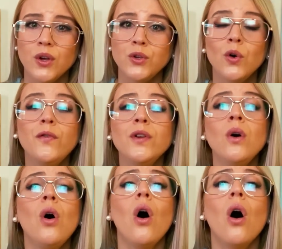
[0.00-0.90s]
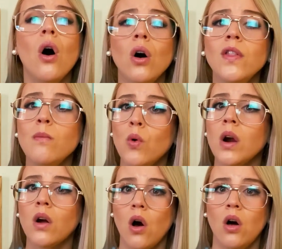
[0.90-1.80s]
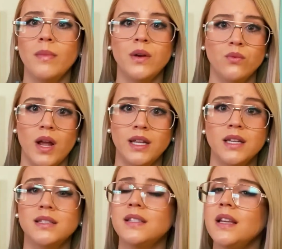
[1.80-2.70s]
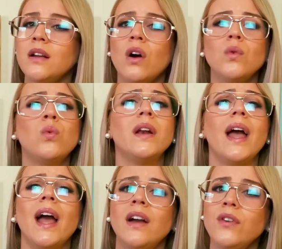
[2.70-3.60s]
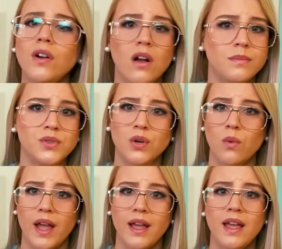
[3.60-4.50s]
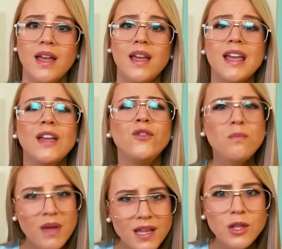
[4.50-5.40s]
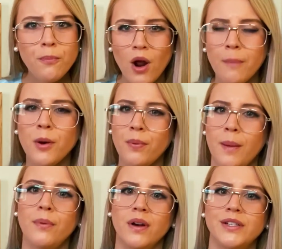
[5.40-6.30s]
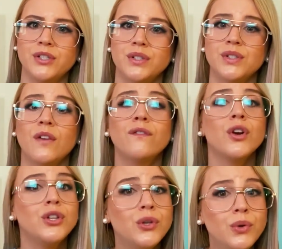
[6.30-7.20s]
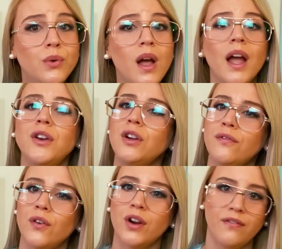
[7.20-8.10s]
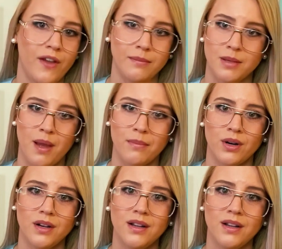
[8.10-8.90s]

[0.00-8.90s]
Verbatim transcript: you'll feel all the more calm and ready to take on whatever comes your way if you make the proper preparations for you and your furry family member.